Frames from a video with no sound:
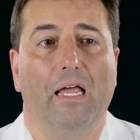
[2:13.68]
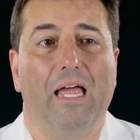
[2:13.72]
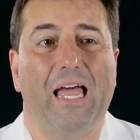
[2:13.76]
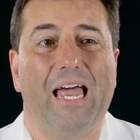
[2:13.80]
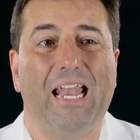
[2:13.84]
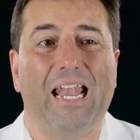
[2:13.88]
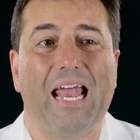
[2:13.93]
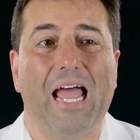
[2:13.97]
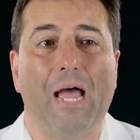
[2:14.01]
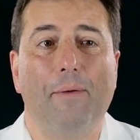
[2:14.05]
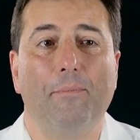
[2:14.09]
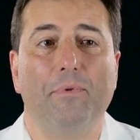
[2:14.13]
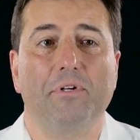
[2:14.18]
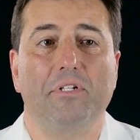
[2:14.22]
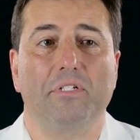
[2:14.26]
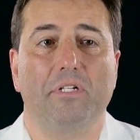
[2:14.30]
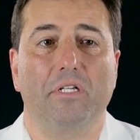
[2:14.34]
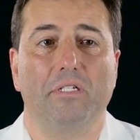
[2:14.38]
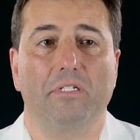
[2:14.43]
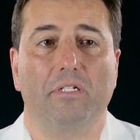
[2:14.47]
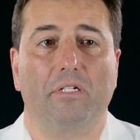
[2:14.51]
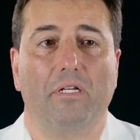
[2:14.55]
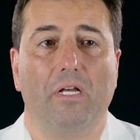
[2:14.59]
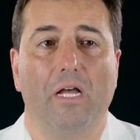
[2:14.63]
And how
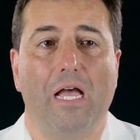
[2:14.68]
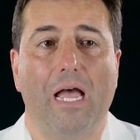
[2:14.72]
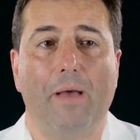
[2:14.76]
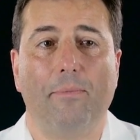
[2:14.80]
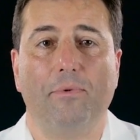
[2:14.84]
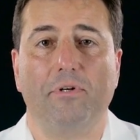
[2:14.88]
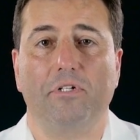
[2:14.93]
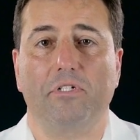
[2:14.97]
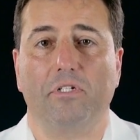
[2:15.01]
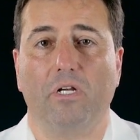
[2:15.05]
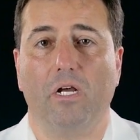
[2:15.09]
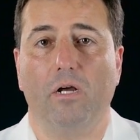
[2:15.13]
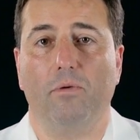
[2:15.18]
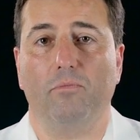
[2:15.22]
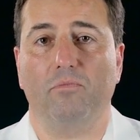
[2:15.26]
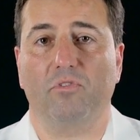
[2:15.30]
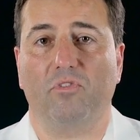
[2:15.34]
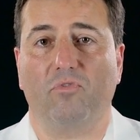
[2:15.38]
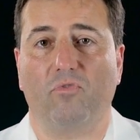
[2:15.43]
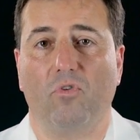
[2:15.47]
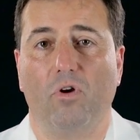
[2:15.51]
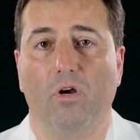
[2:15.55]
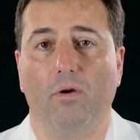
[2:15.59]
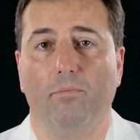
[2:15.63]
much comes
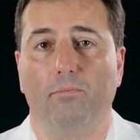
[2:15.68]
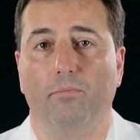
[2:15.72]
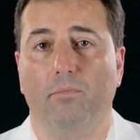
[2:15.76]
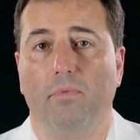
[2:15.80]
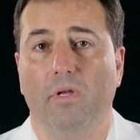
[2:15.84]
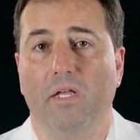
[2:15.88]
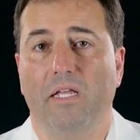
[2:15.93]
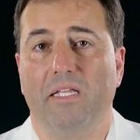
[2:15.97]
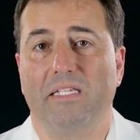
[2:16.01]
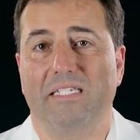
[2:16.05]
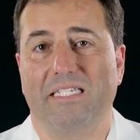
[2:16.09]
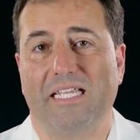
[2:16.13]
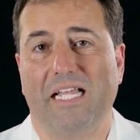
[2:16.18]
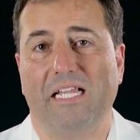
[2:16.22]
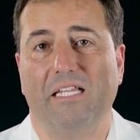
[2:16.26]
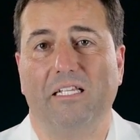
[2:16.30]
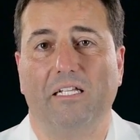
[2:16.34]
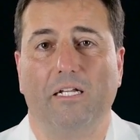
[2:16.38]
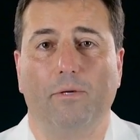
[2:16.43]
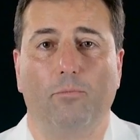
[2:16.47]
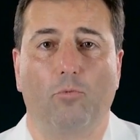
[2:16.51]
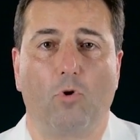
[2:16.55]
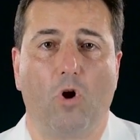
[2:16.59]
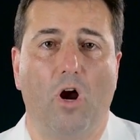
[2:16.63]
from
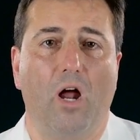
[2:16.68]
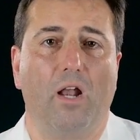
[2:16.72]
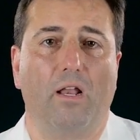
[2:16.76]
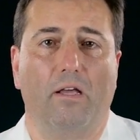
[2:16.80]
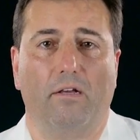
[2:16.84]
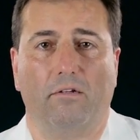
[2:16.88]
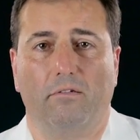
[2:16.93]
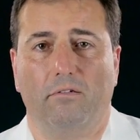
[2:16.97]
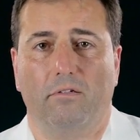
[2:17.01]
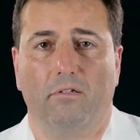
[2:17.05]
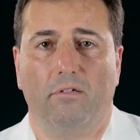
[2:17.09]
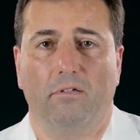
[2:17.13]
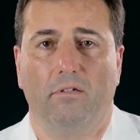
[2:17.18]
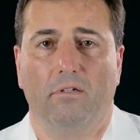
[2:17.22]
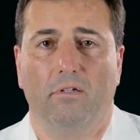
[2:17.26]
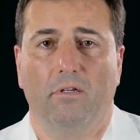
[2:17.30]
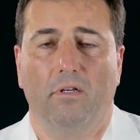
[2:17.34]
selling a product?